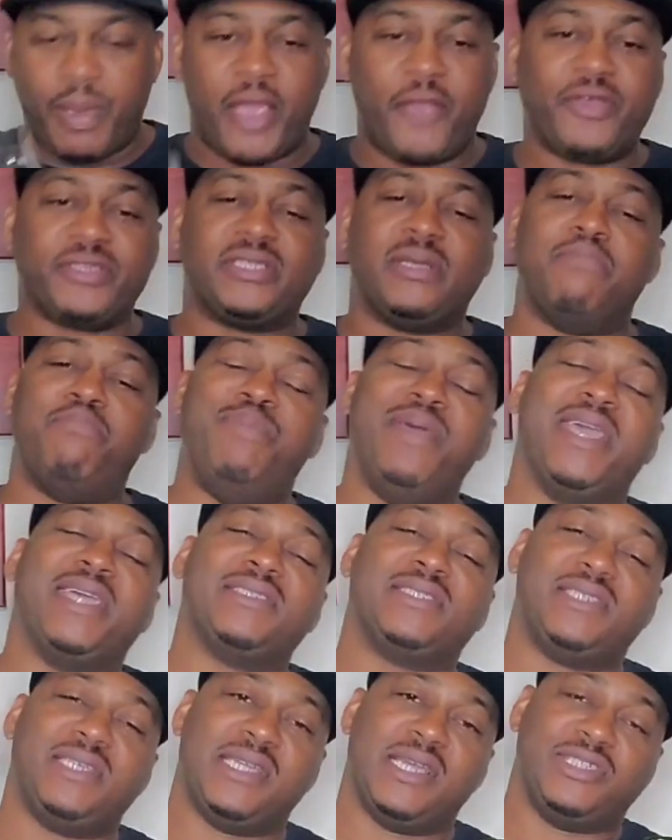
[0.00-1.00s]
Pear is the
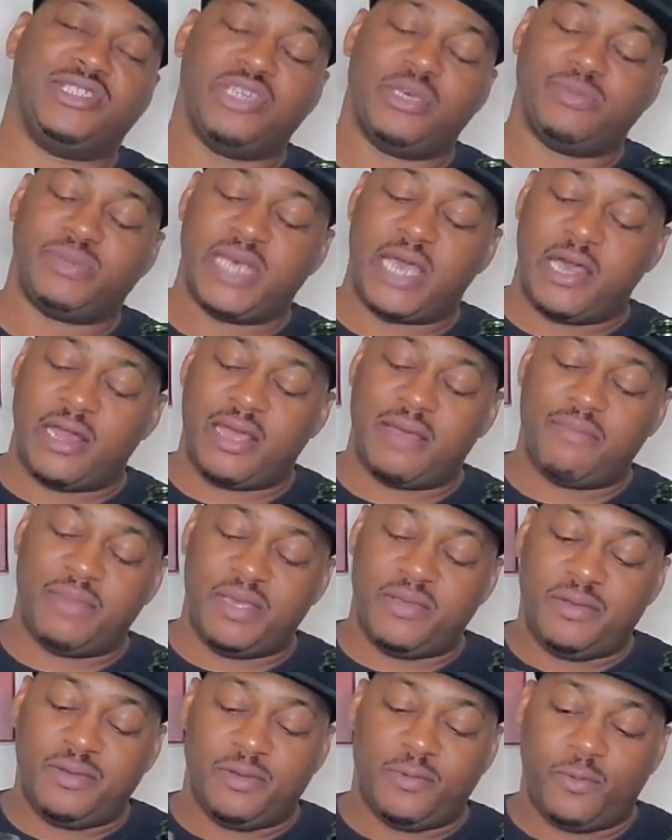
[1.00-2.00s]
biggest thing that jumps out at
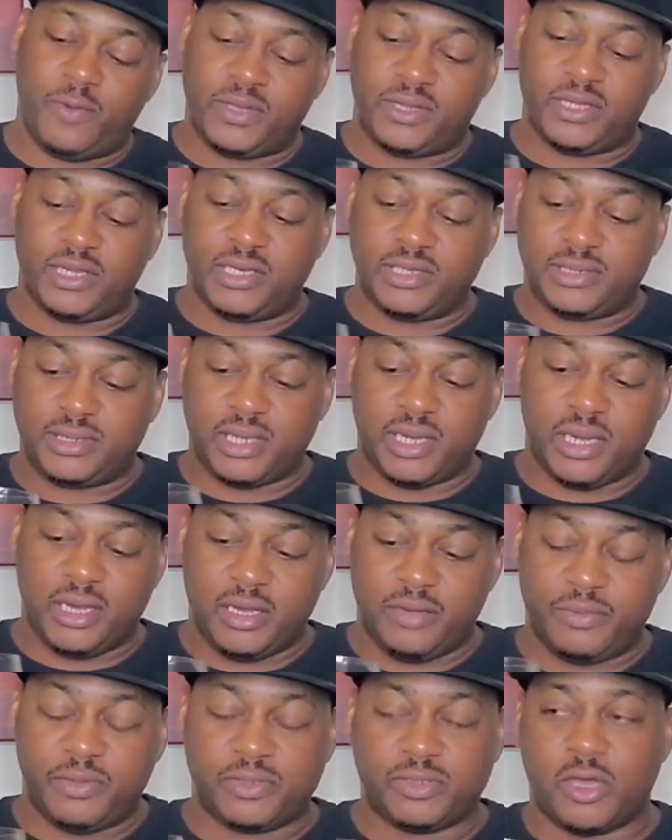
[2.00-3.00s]
me with this.
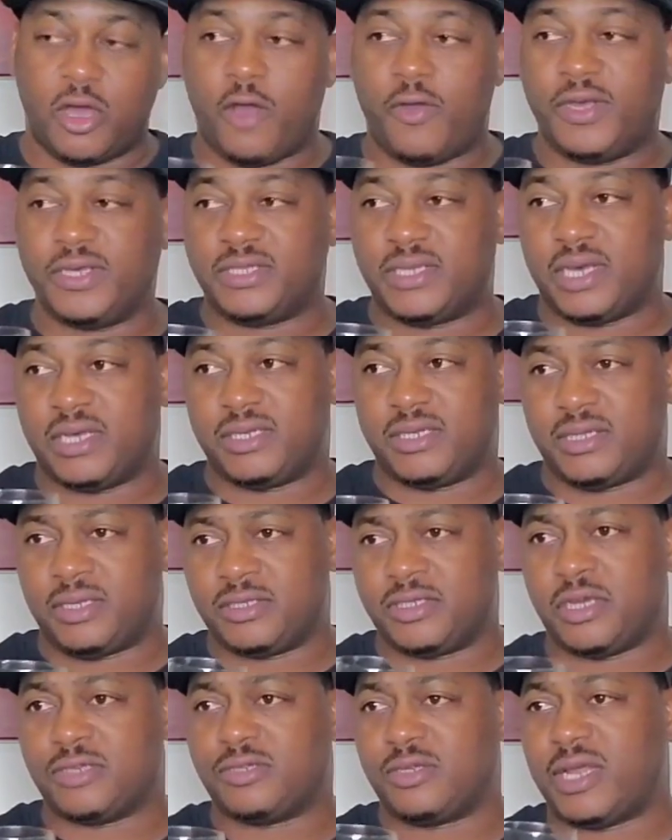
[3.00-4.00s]
There's
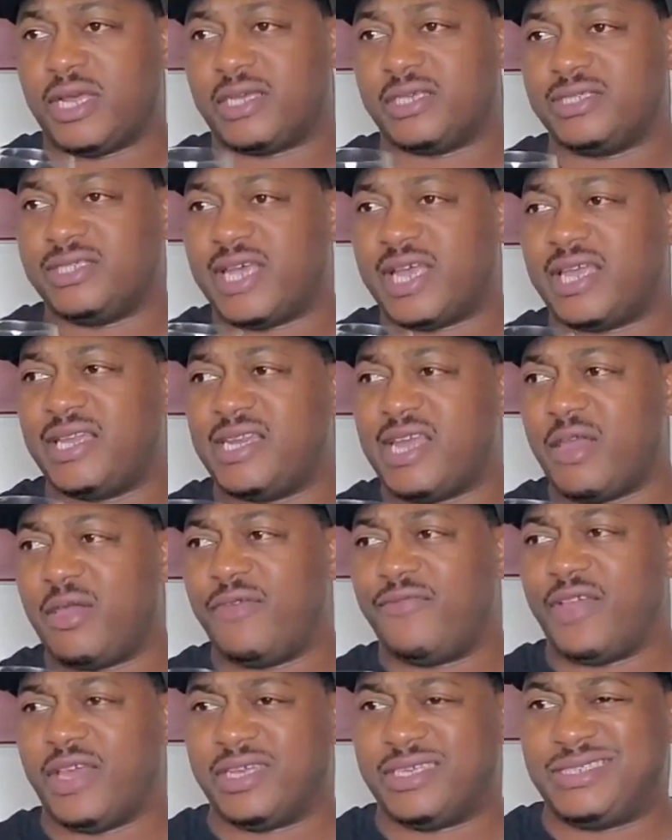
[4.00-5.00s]
also a
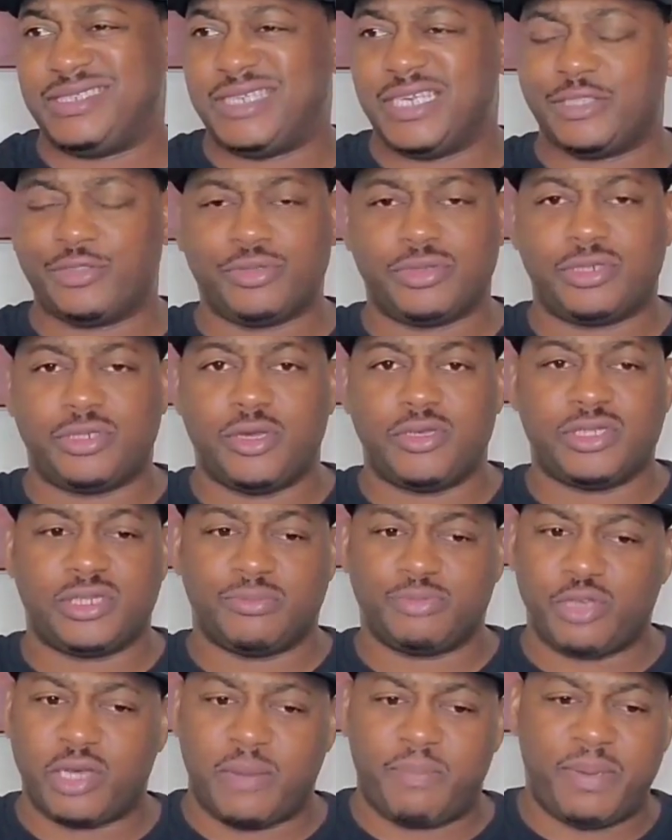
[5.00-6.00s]
secondary of like citrus notes,
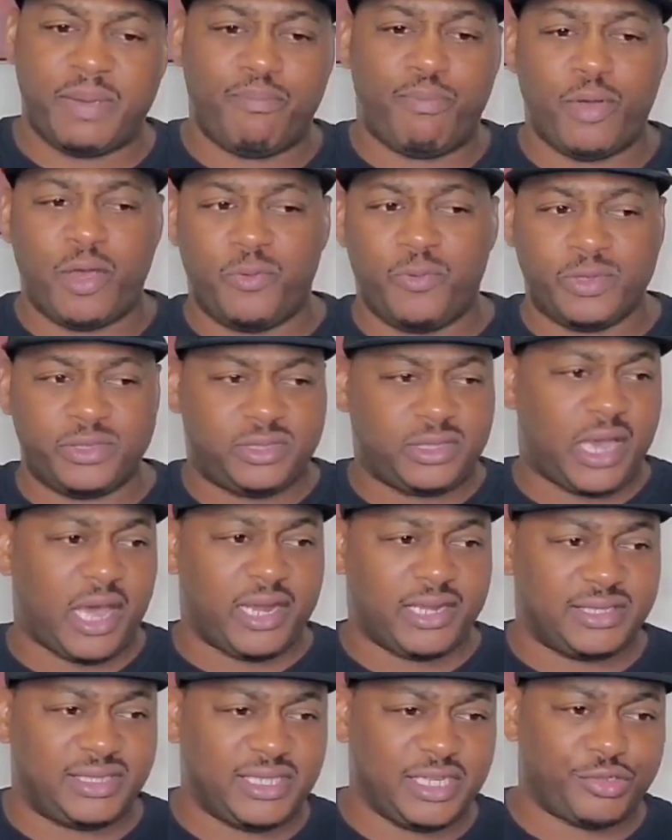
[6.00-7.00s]
and I'm trying to pinpoint what
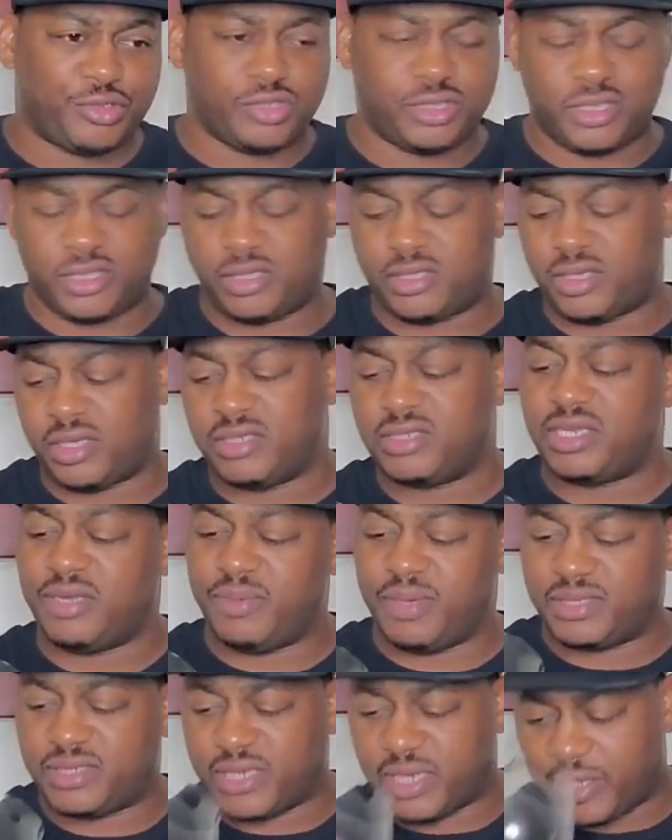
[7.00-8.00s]
kind of citrus this is.
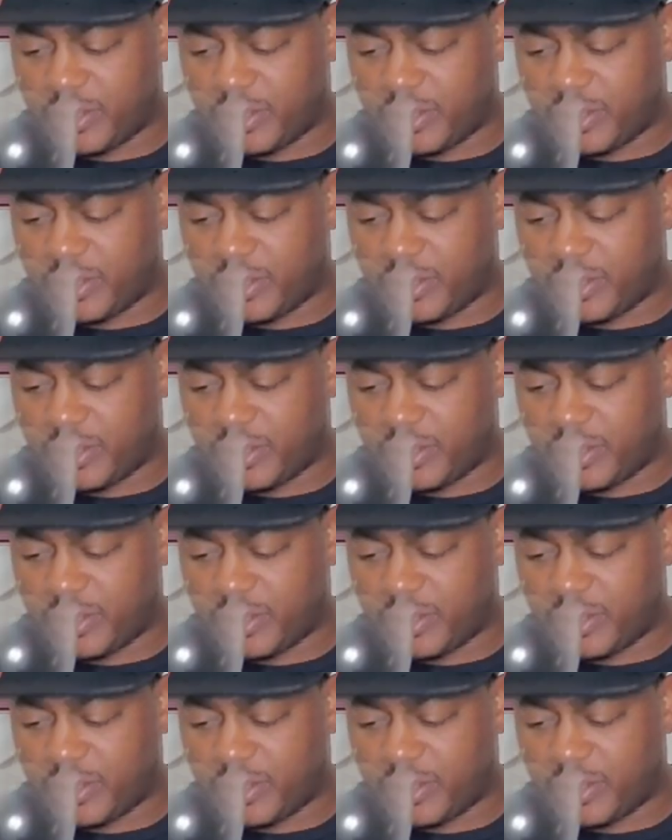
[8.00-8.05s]
Give me a